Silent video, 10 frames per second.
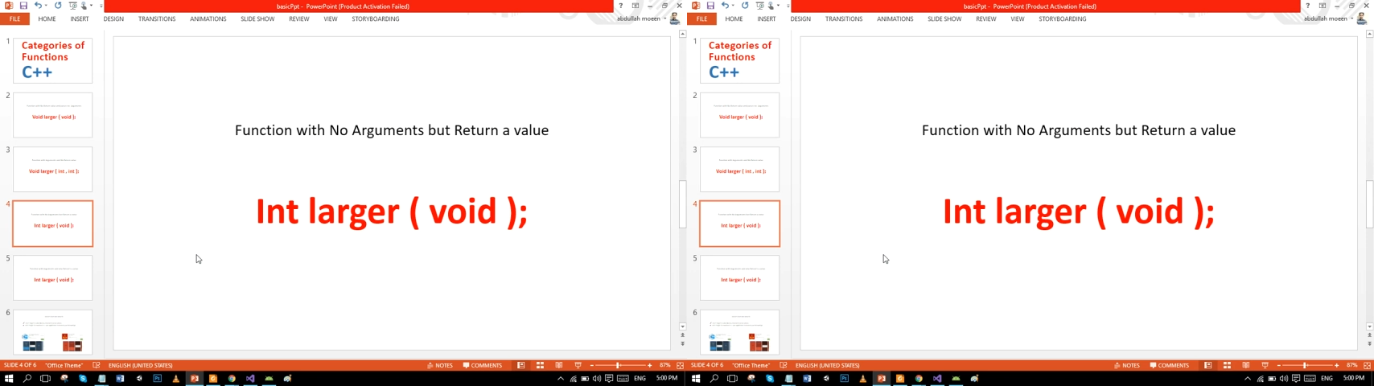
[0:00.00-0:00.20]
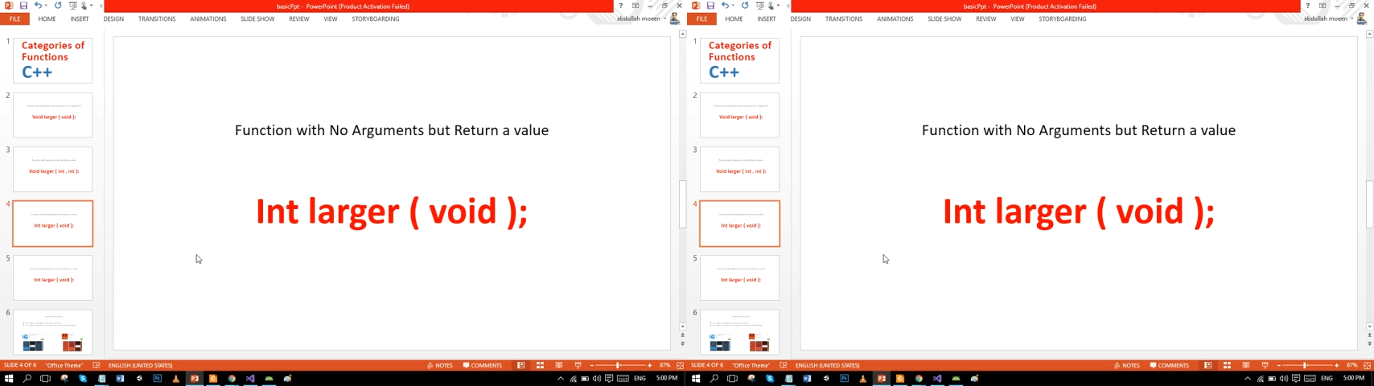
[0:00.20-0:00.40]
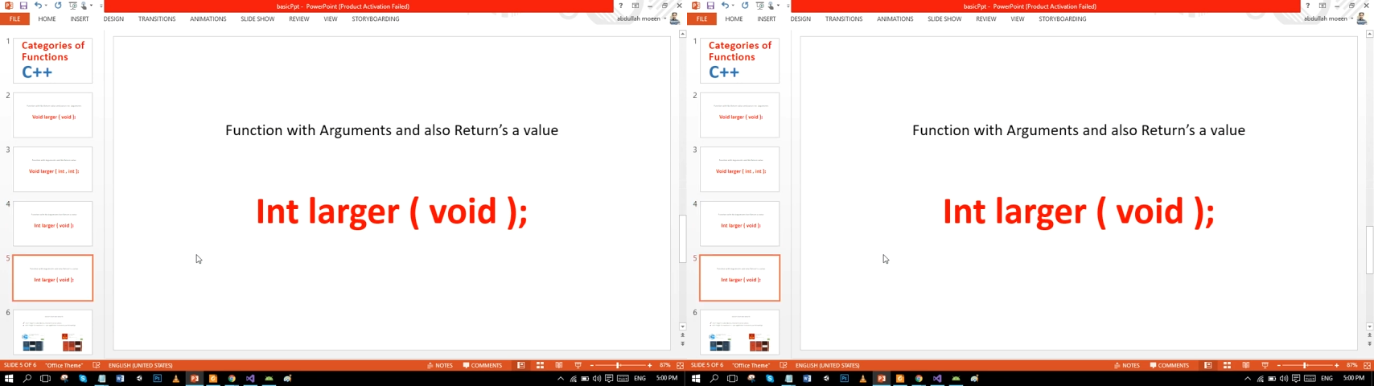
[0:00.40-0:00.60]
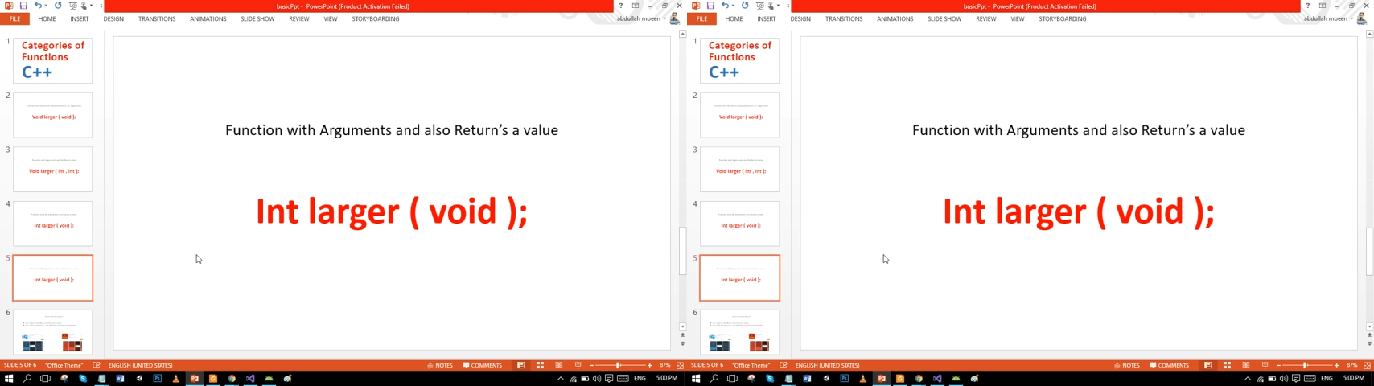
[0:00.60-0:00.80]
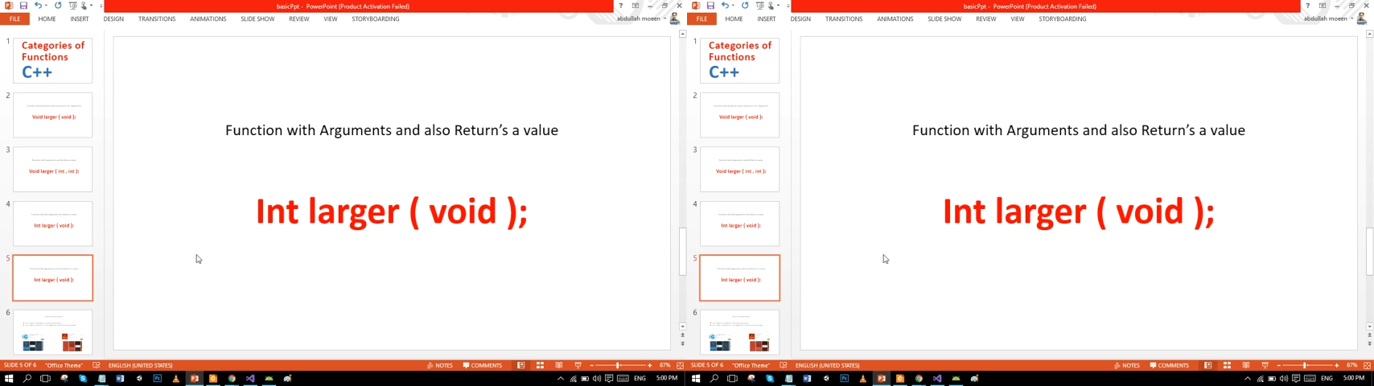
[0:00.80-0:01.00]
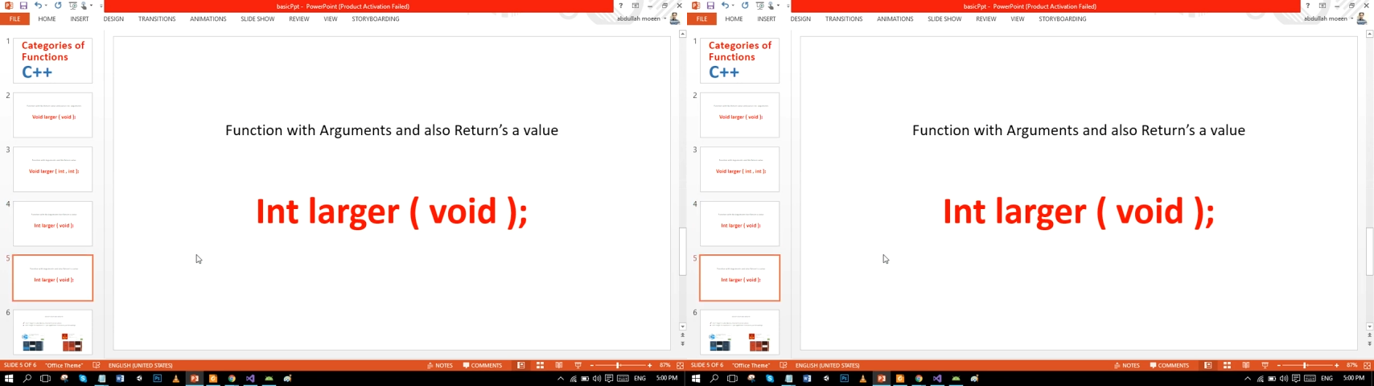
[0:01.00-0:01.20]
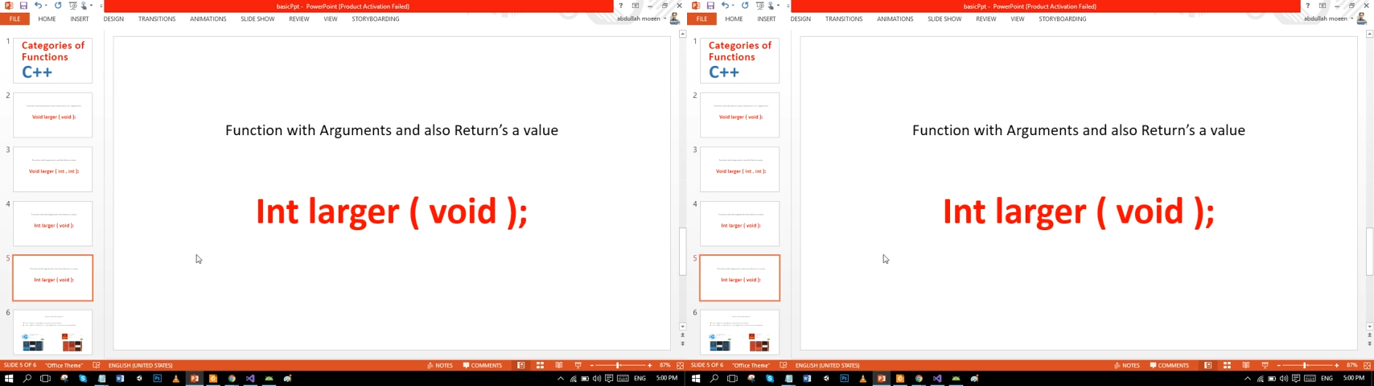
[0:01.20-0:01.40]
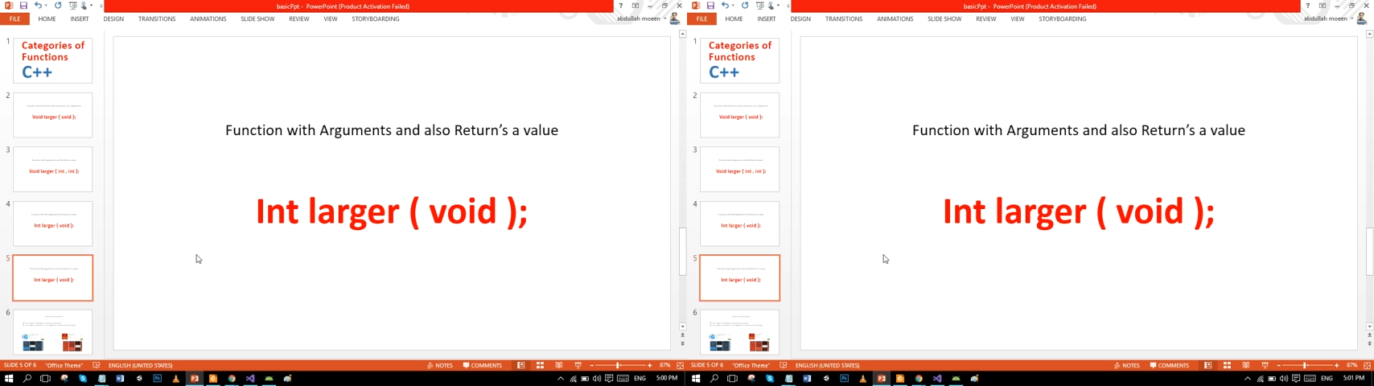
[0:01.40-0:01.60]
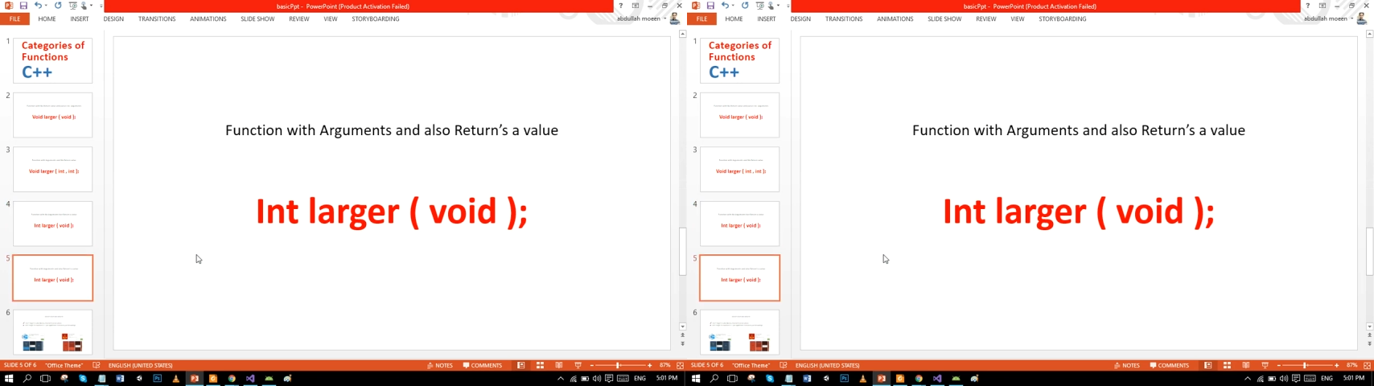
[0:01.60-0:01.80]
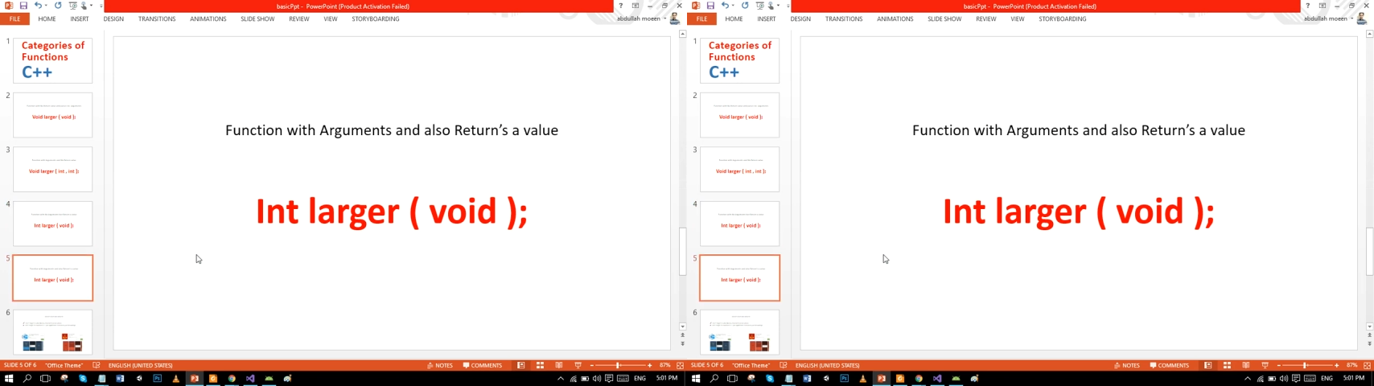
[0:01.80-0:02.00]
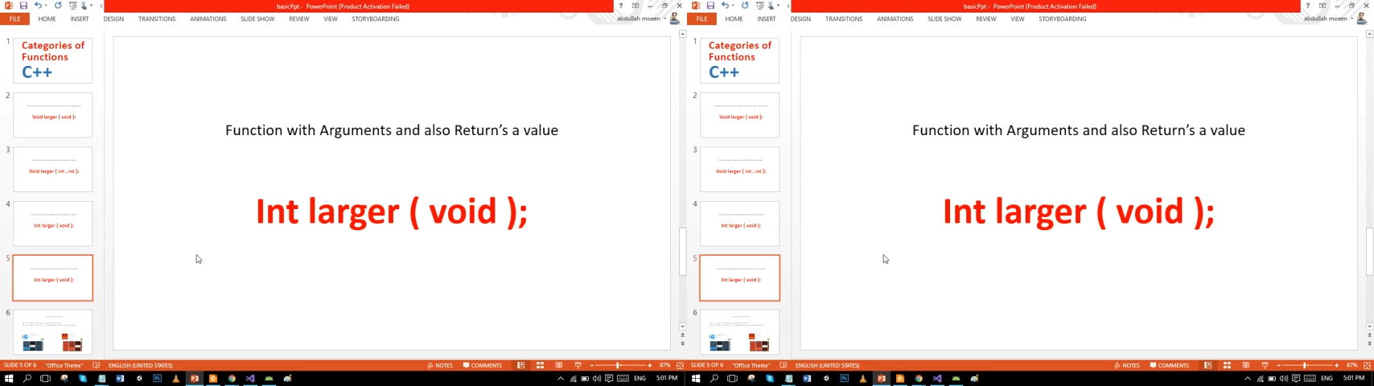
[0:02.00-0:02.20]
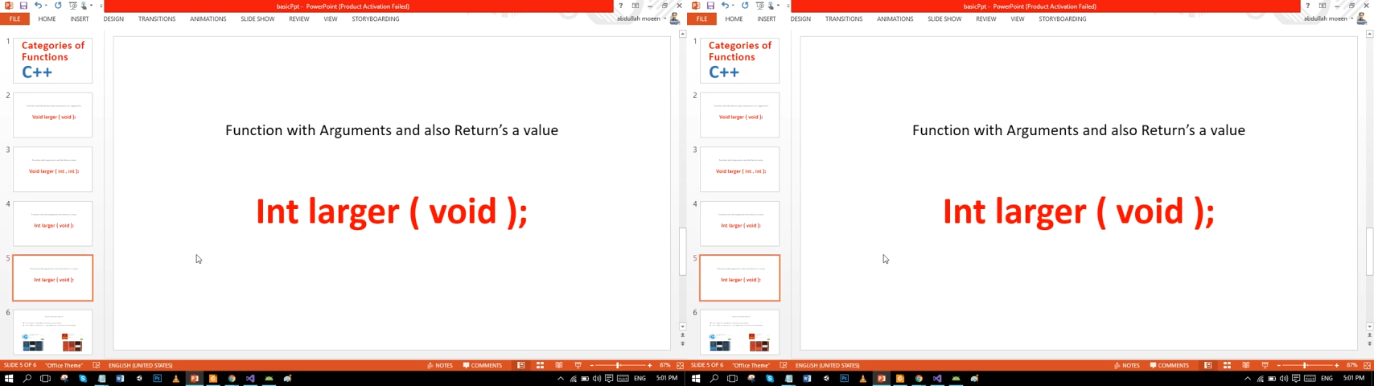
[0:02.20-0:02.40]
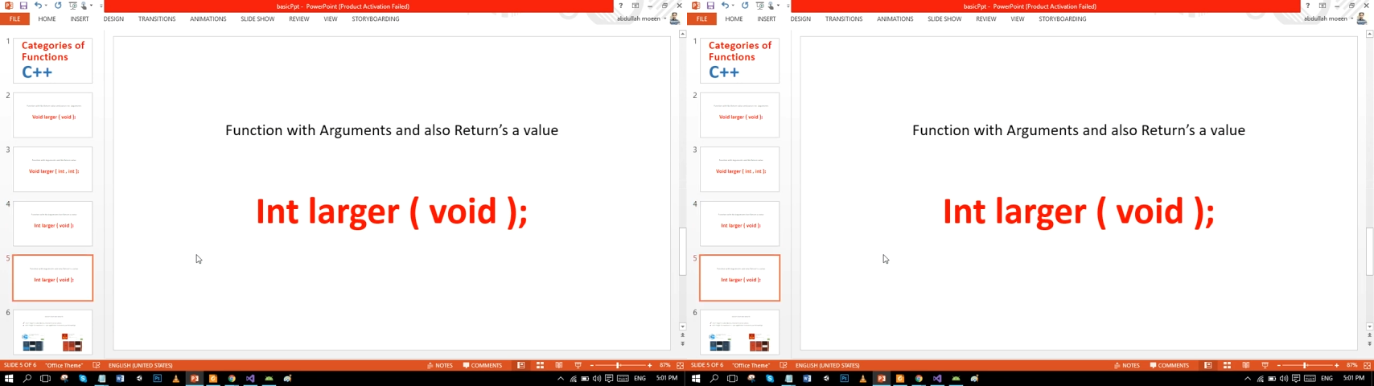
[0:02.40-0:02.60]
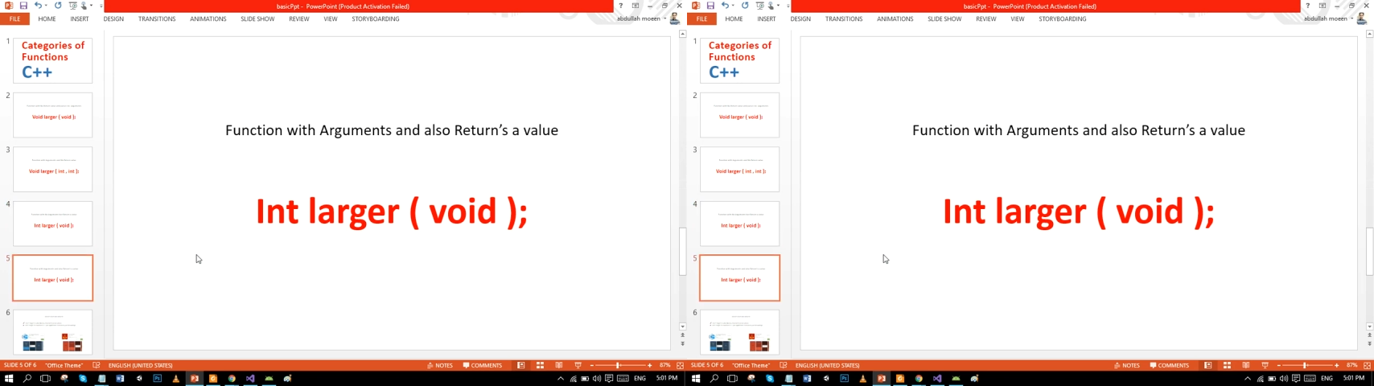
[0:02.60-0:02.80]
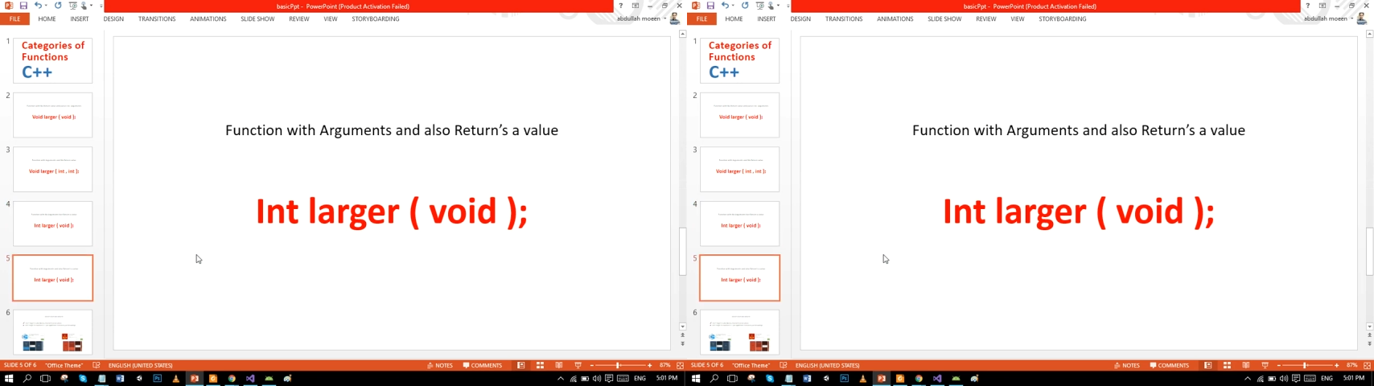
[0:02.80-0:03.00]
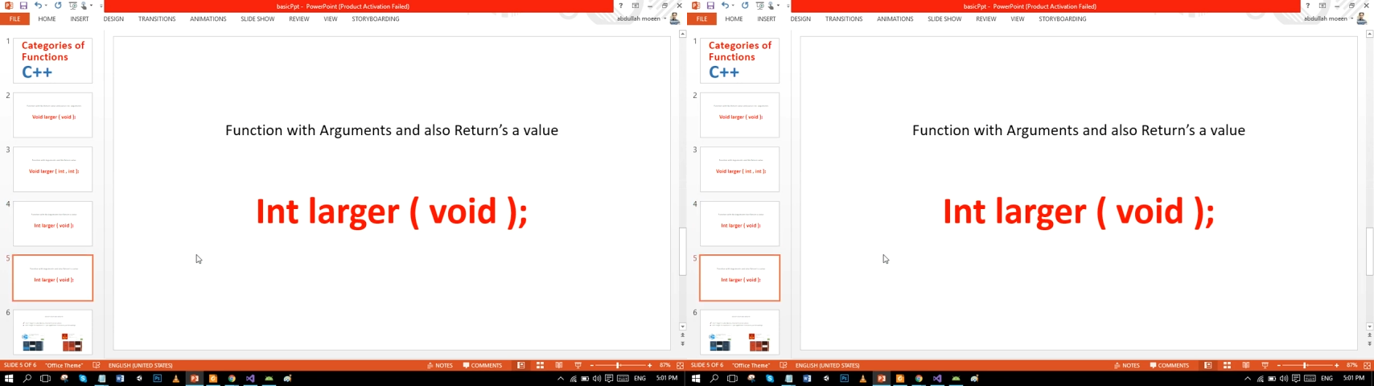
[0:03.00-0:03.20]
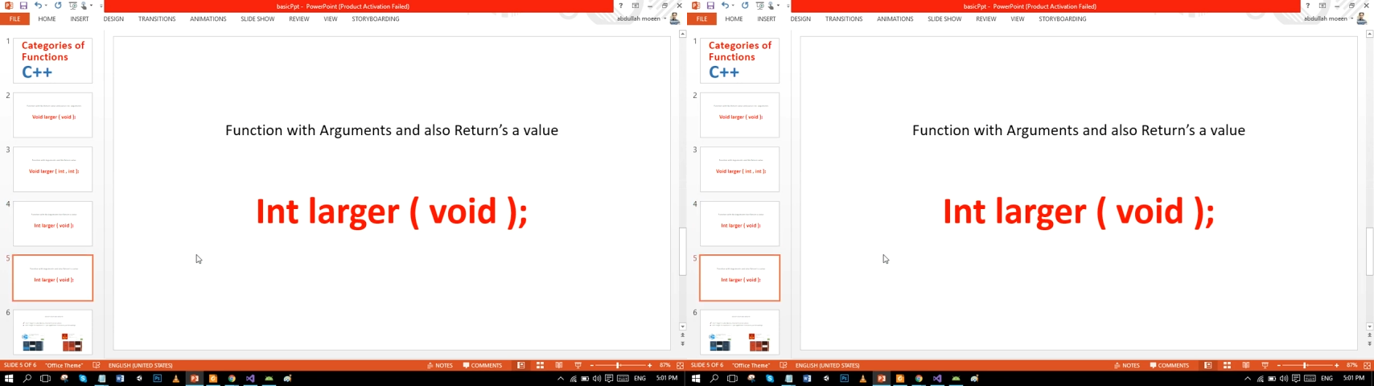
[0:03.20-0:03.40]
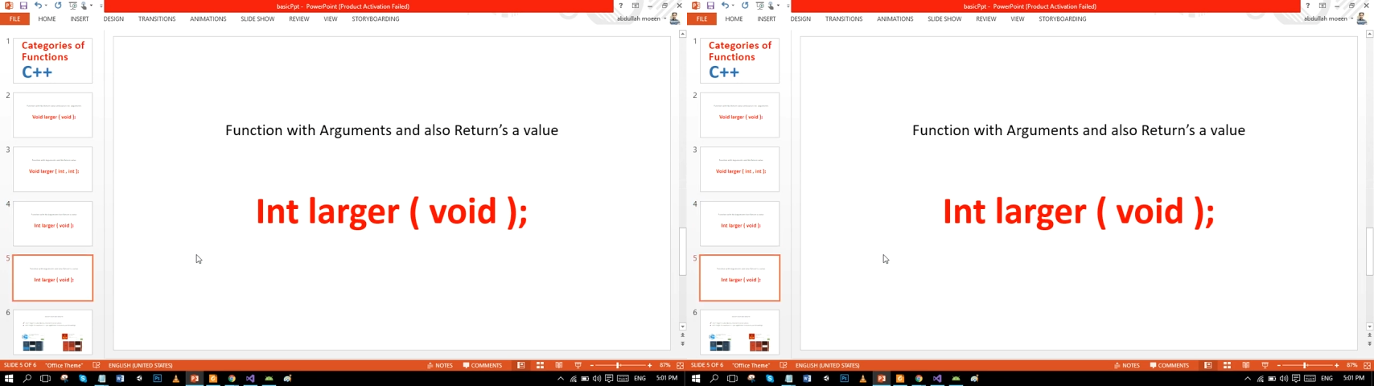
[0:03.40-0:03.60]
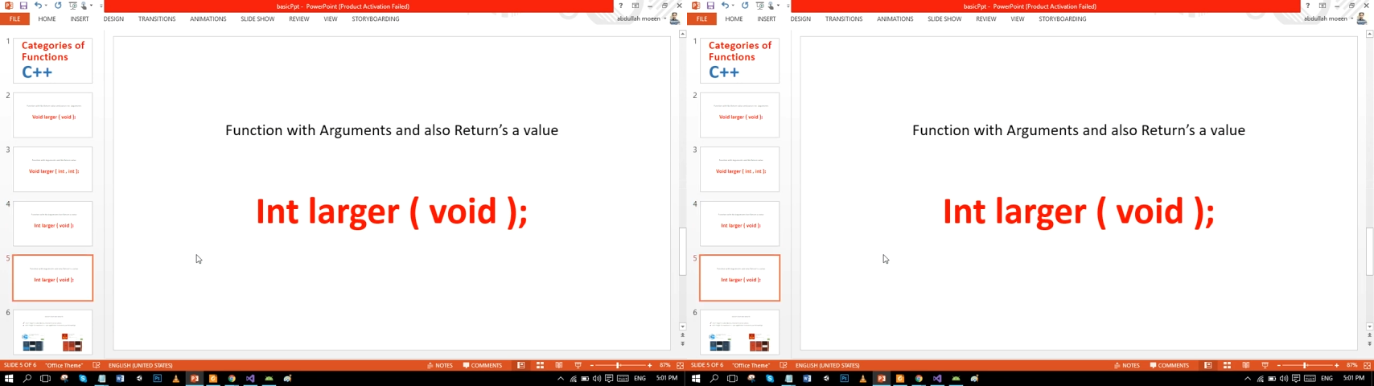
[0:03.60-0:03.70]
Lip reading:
(no speaker visible)